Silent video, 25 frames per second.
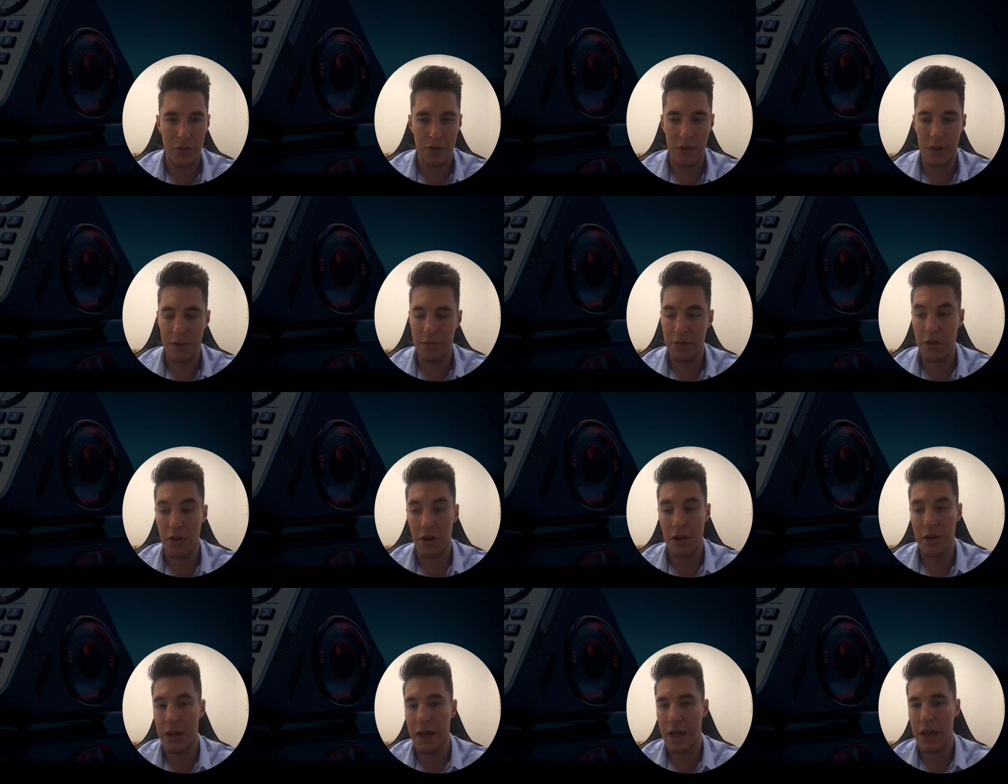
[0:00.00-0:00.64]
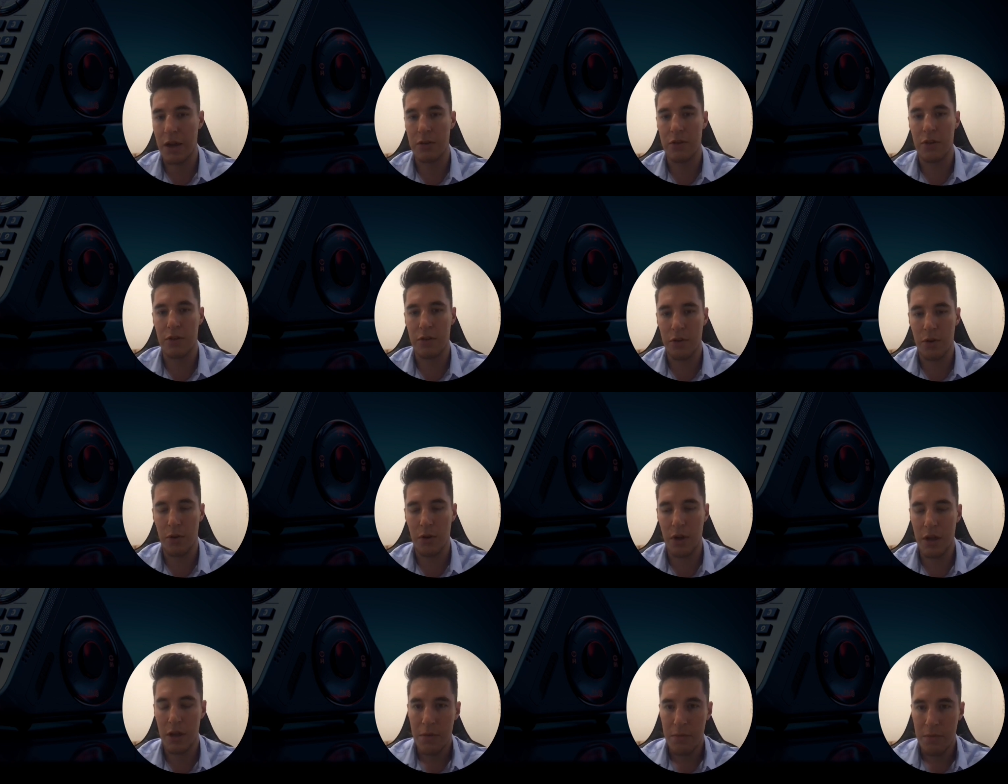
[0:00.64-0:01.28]
And if you don't know how to do
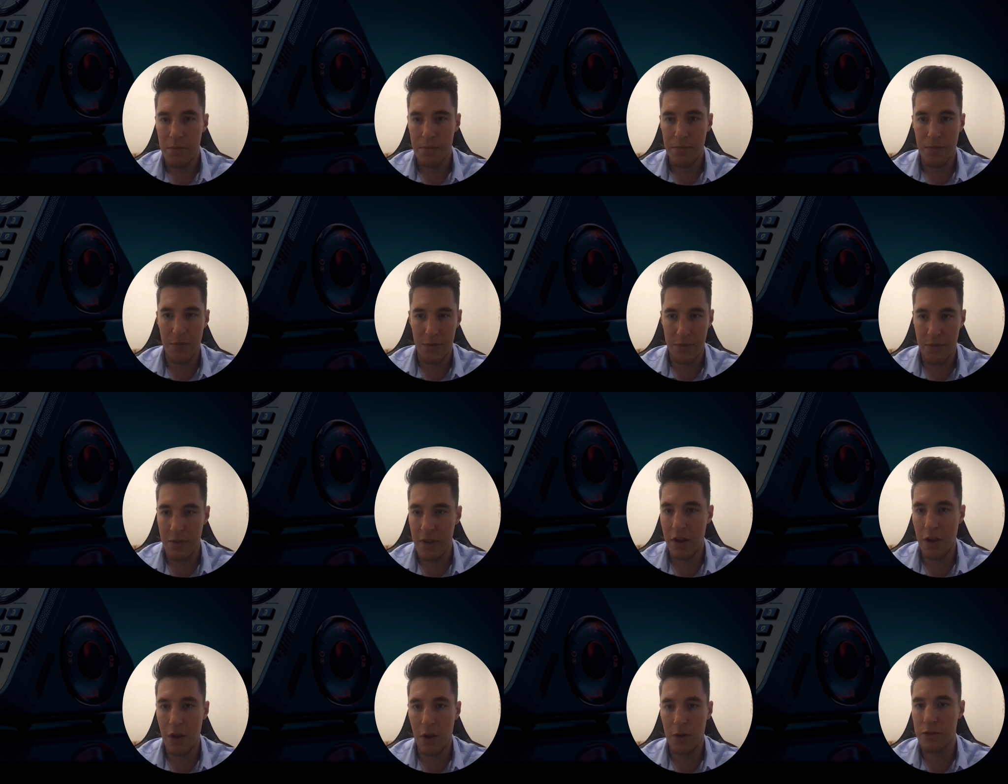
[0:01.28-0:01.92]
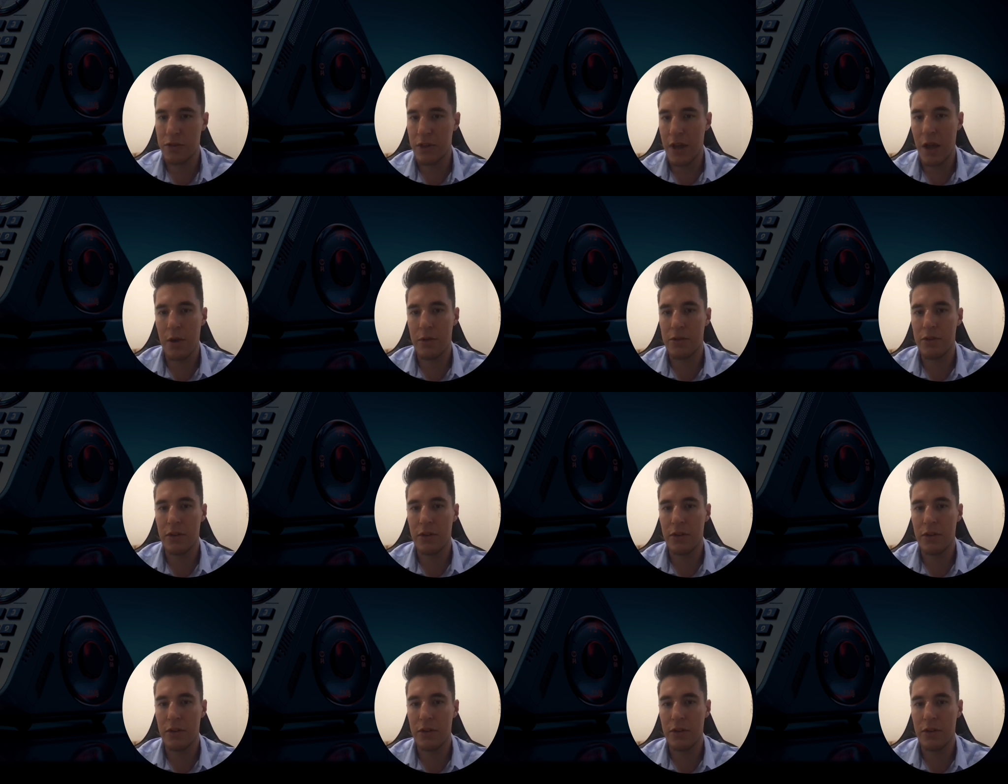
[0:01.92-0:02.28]
it, the Video Sales